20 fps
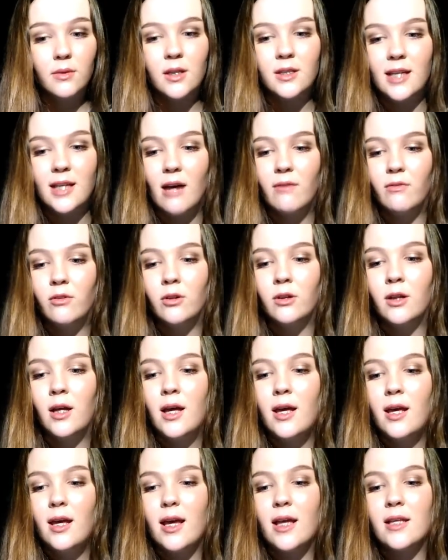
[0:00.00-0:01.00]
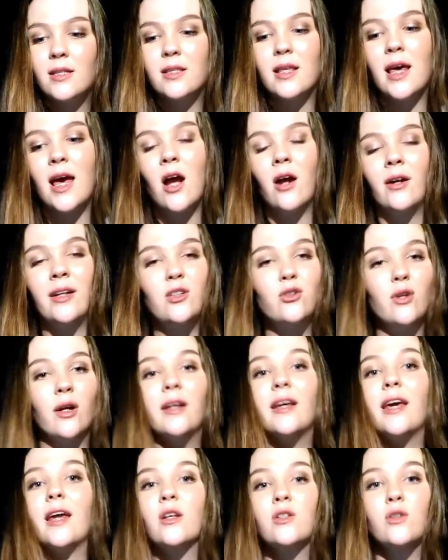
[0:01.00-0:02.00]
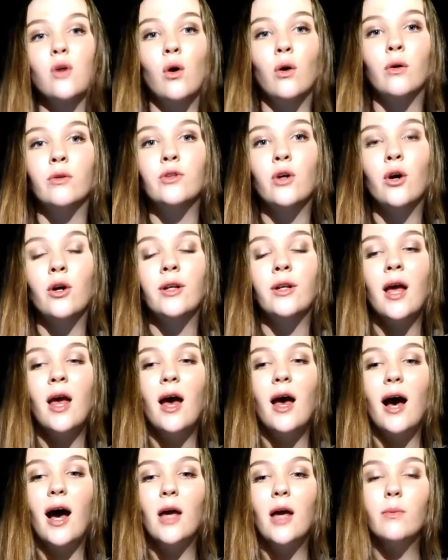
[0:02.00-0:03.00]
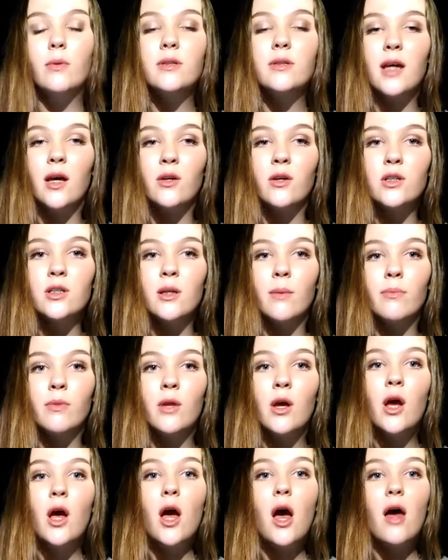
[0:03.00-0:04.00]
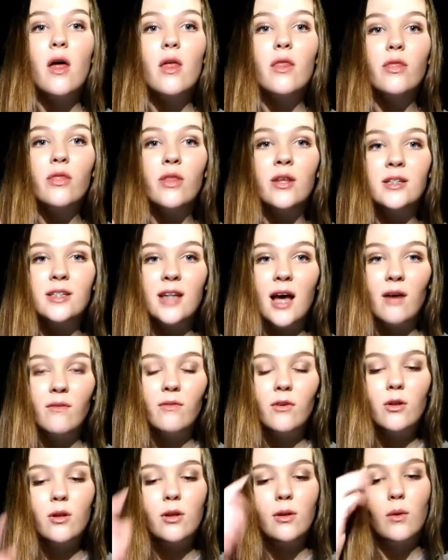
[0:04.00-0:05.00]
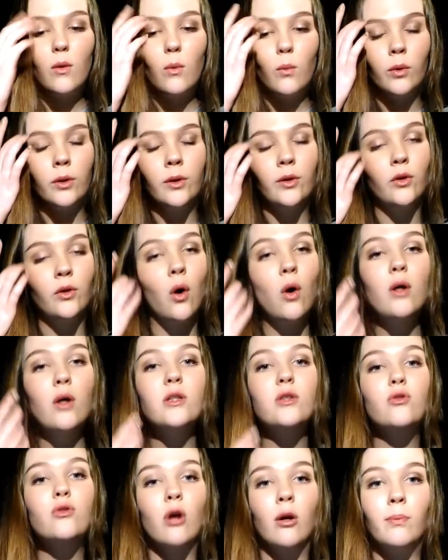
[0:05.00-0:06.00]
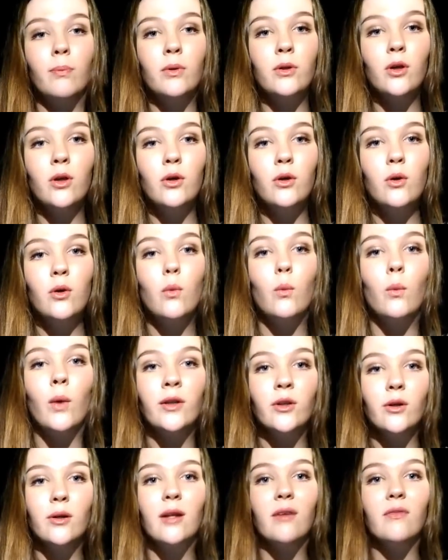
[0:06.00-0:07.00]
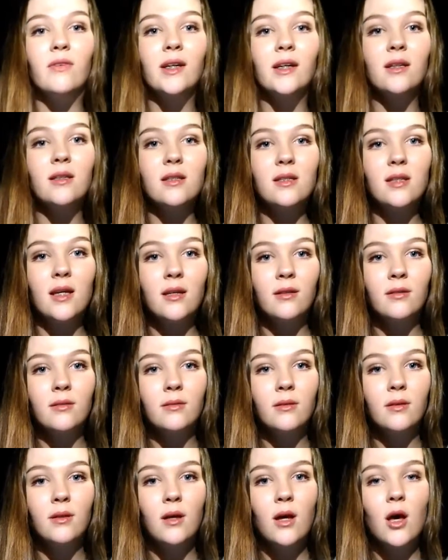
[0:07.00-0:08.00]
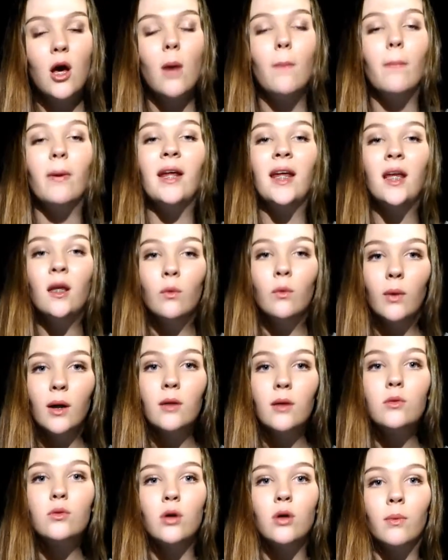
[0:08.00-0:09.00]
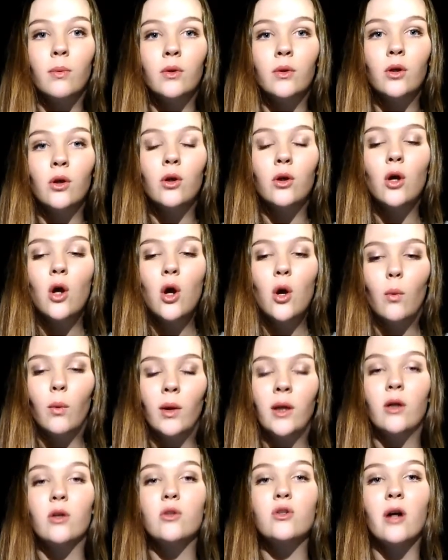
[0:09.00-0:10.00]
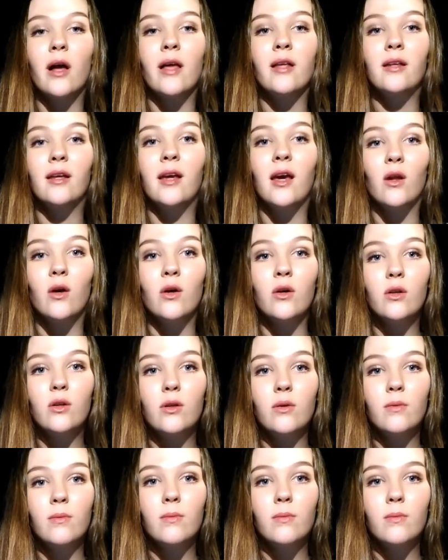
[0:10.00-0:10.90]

The devil is there, and he's trying to get us all down. I will tell you something. The devil will not trouble you when you're living in sin, but he will trouble you when you're trying to get out.